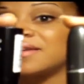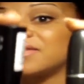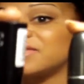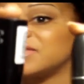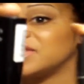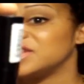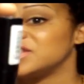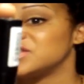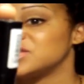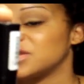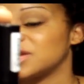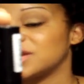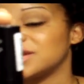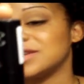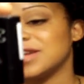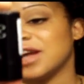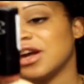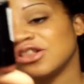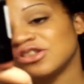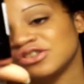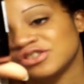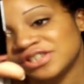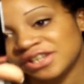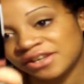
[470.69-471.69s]
These are a
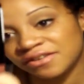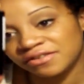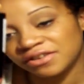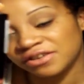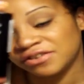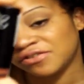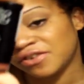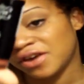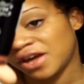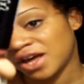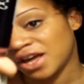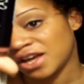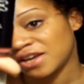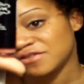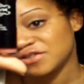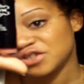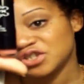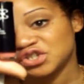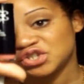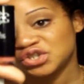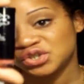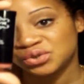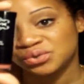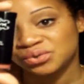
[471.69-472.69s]
dollar seventy-five
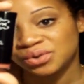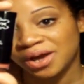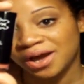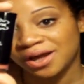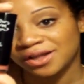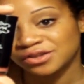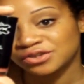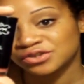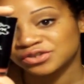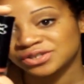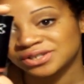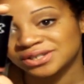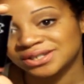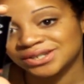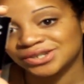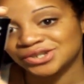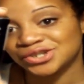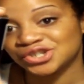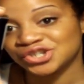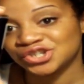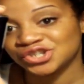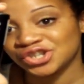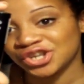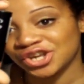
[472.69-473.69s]
to two dollars
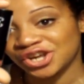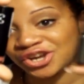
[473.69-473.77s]
each.